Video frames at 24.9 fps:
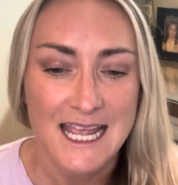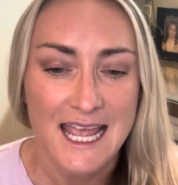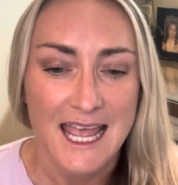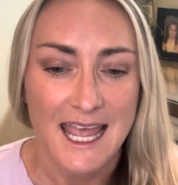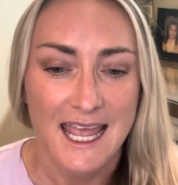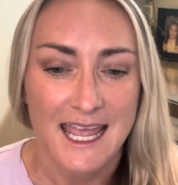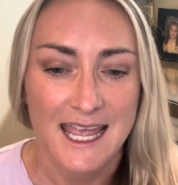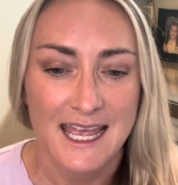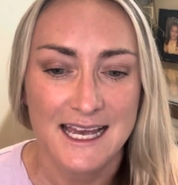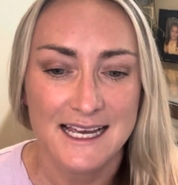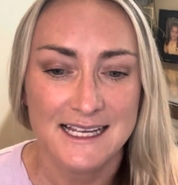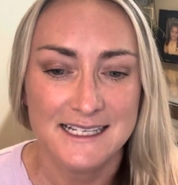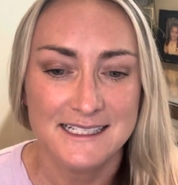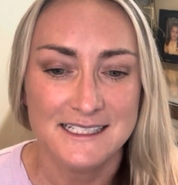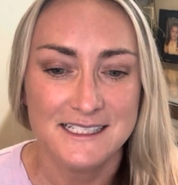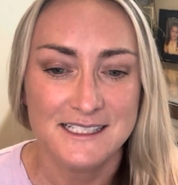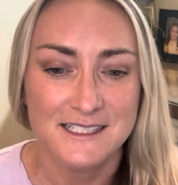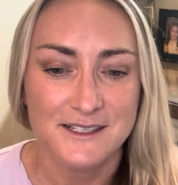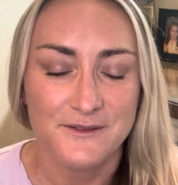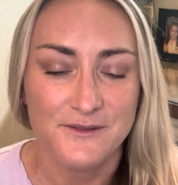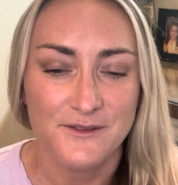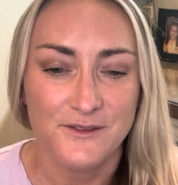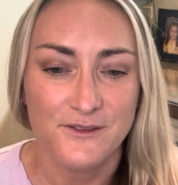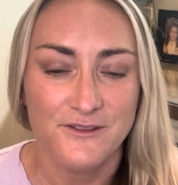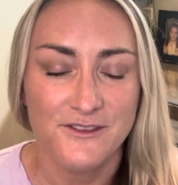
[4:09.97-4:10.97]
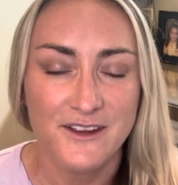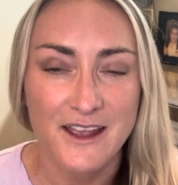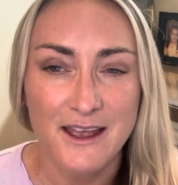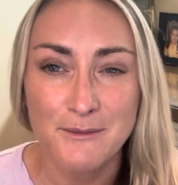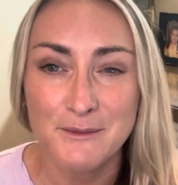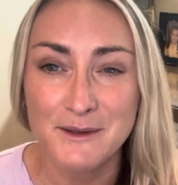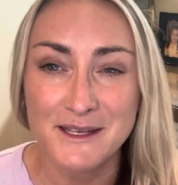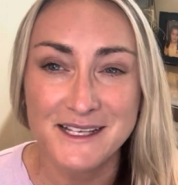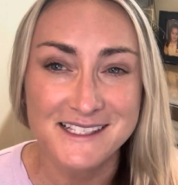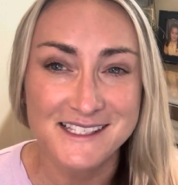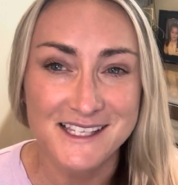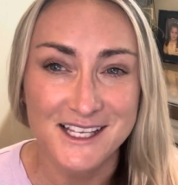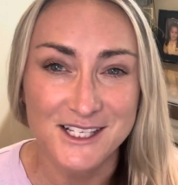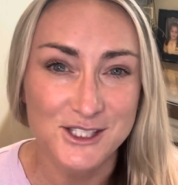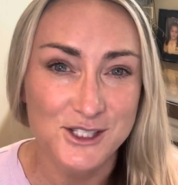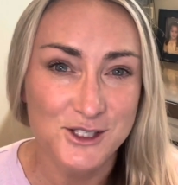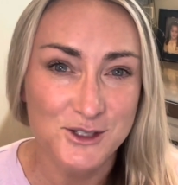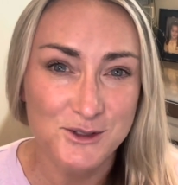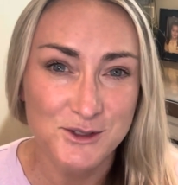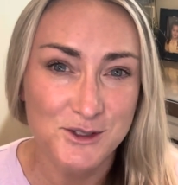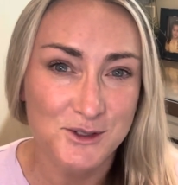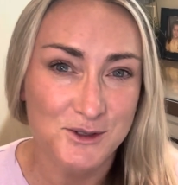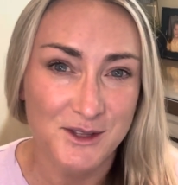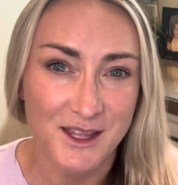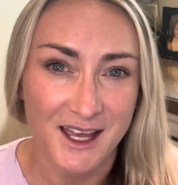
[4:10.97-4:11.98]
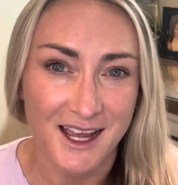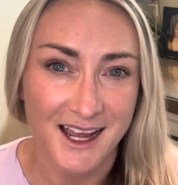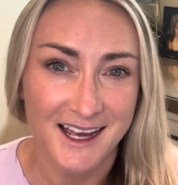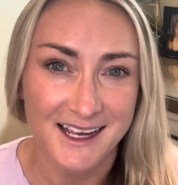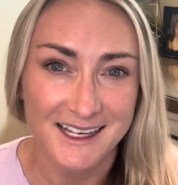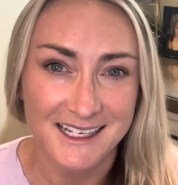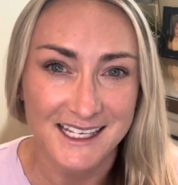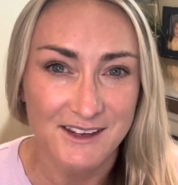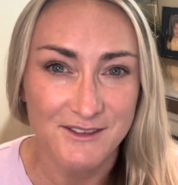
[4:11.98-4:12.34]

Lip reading: And families that do that,